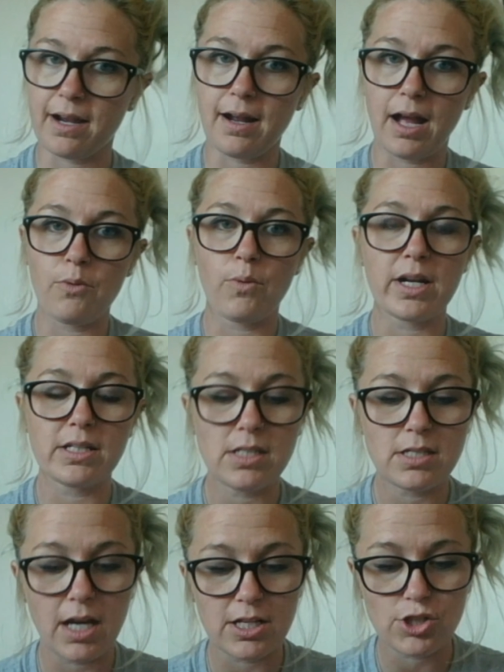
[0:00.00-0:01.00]
I wanted to
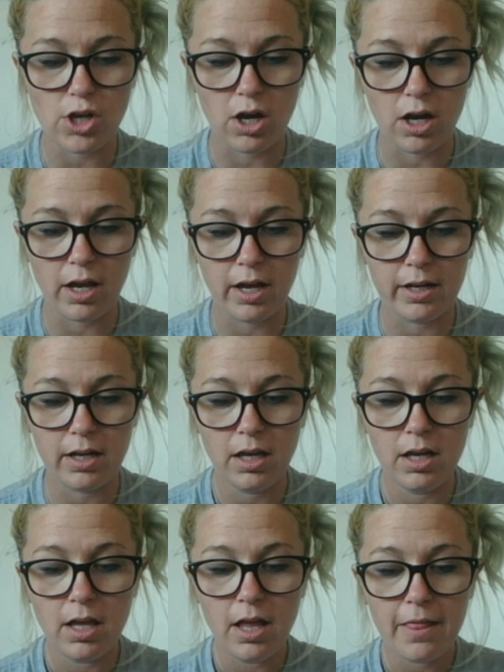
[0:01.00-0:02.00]
touch on
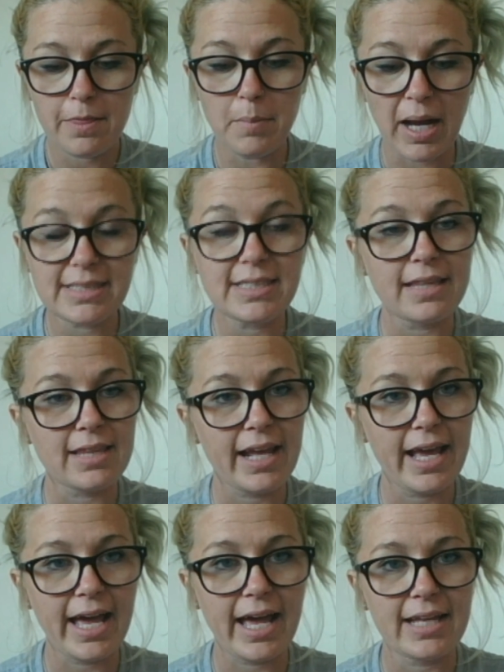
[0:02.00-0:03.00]
the mindset that I
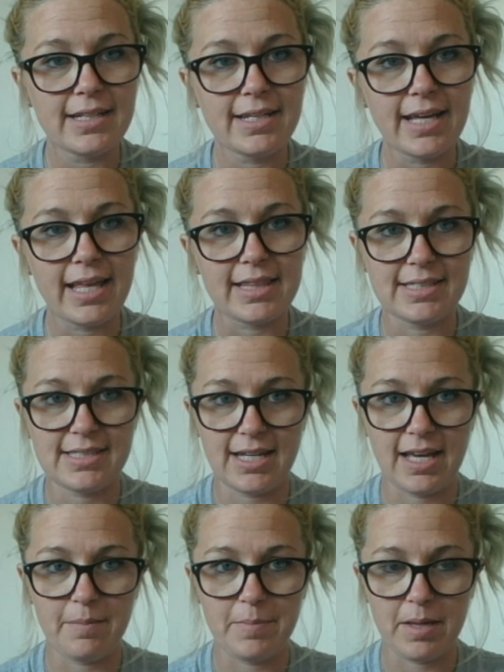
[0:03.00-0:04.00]
had at this
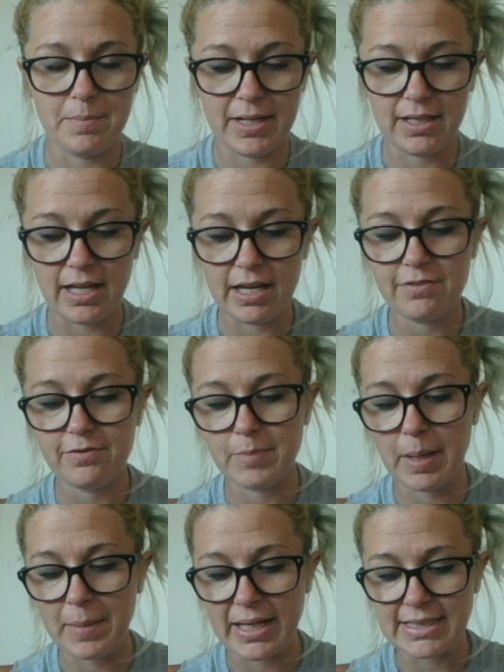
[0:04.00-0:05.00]
time in my life. My
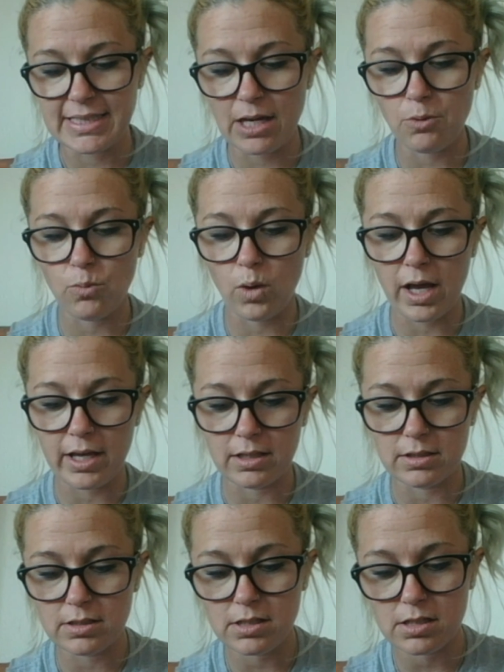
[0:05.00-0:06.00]
mindset
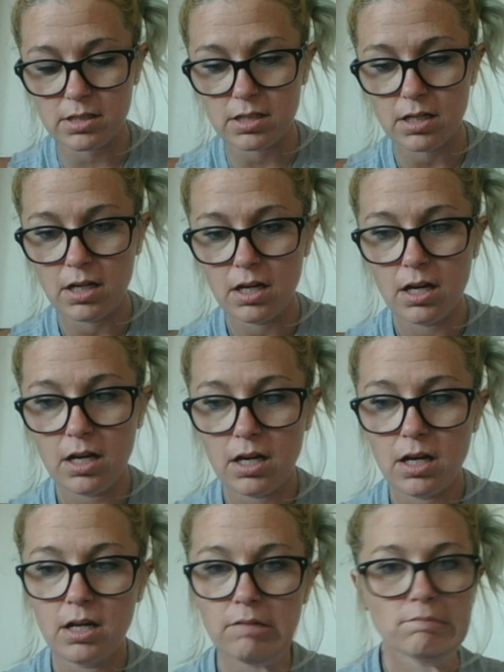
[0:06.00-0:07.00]
was
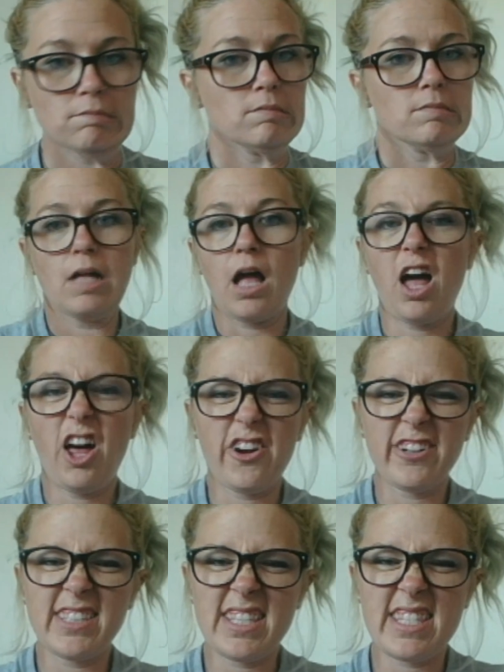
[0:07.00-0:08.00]

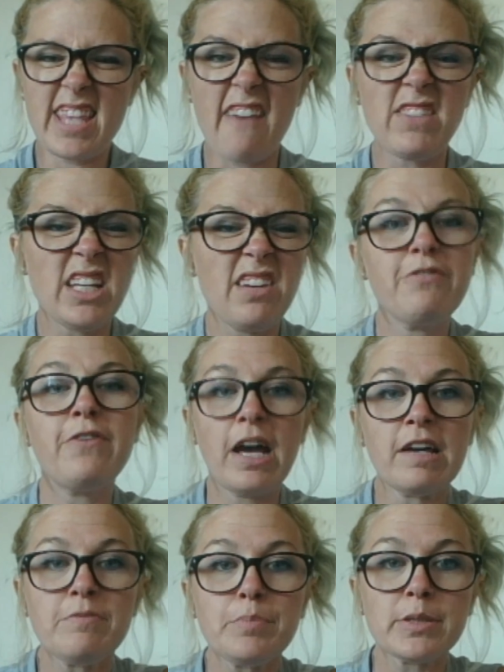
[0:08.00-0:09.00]

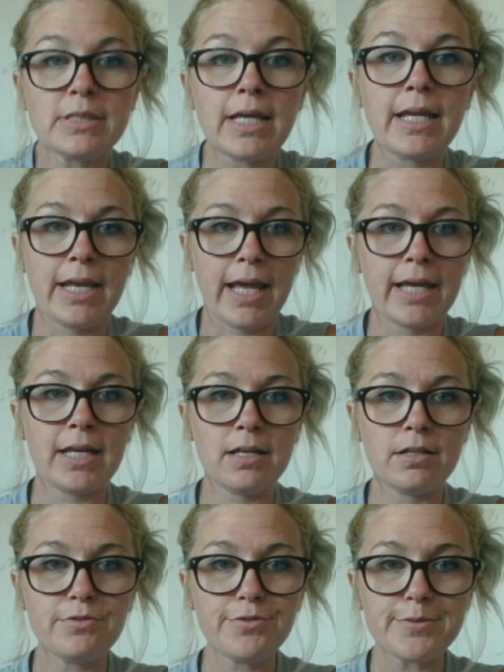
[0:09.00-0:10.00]
175% negative.